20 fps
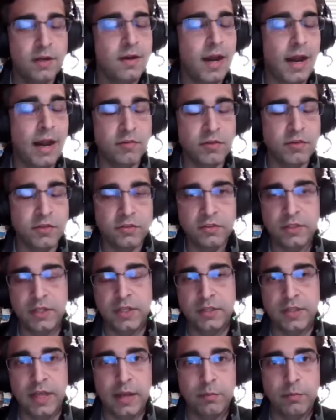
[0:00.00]
Obviously,
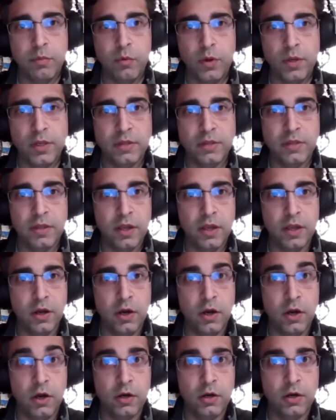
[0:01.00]
at that point, they
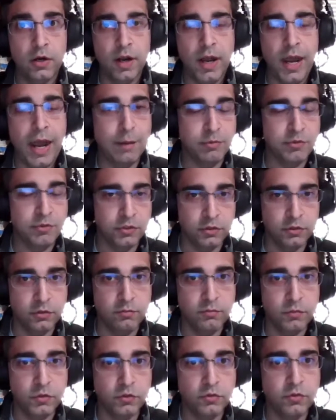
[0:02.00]
are
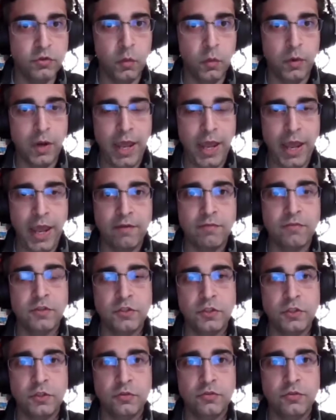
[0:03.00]
optional. You don't have to
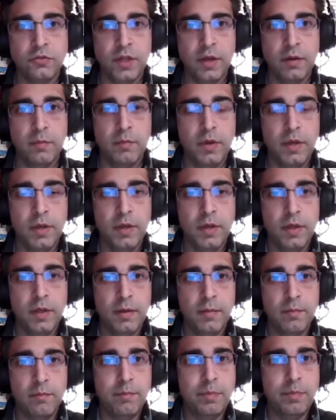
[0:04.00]
choose them.
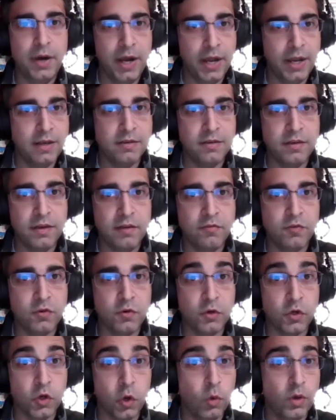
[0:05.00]
But if
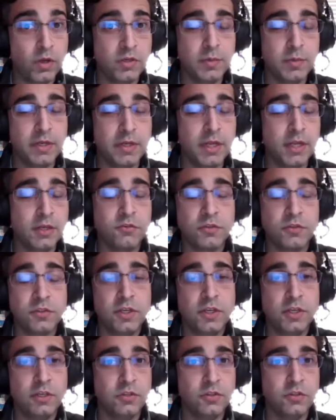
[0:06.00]
you're going to be
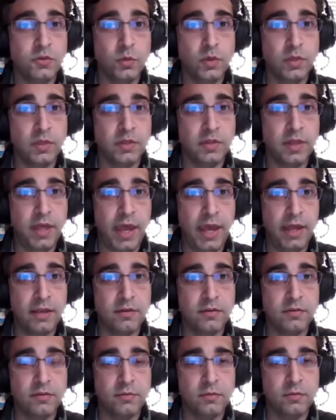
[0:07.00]
interested in doing
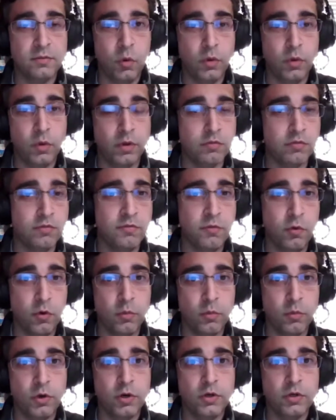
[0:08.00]
that going
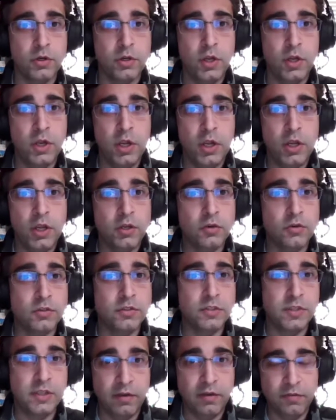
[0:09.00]
forward, you're
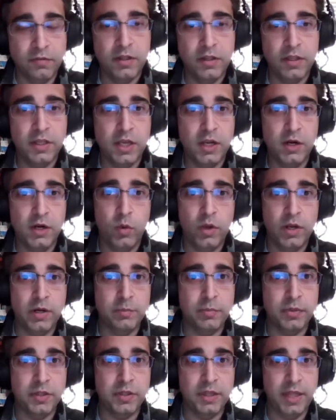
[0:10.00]
definitely going to want
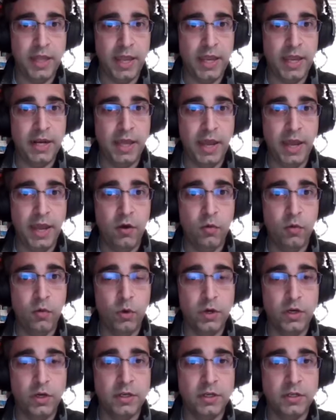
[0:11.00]
to plan out
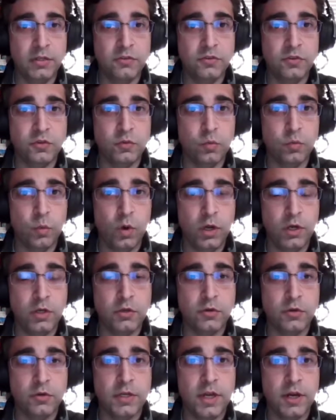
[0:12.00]
what it is you want
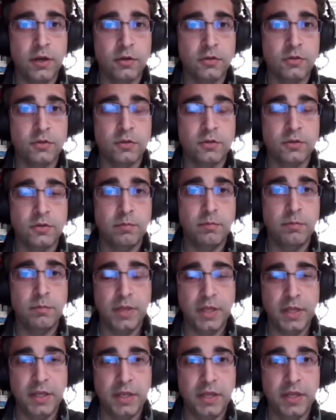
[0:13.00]
your character to
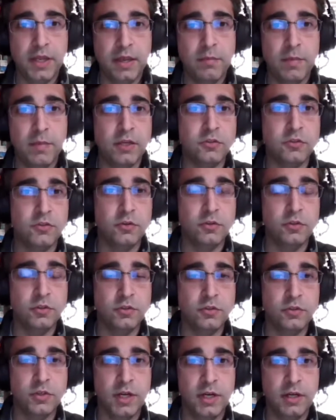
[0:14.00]
be and make sure
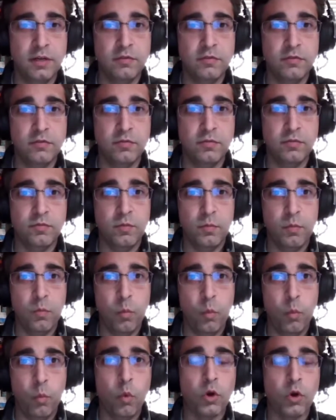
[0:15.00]
that you're kind of
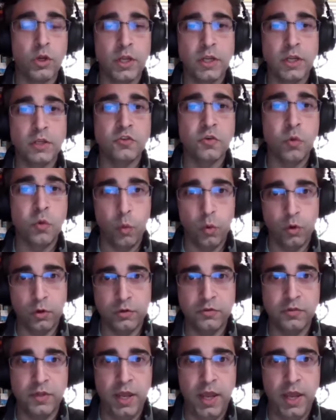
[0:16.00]
working
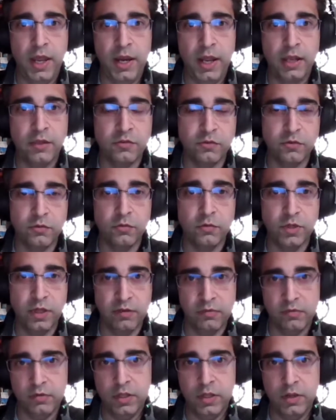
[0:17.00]
towards that as you
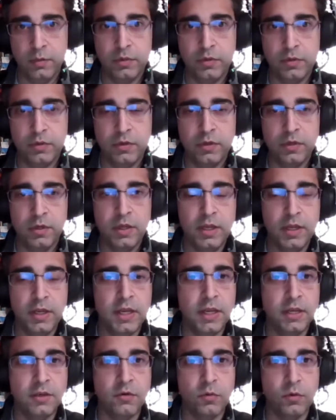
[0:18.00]
level up
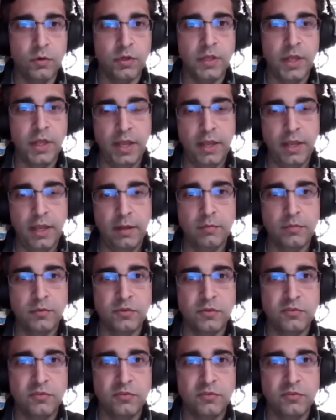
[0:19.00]
in your games.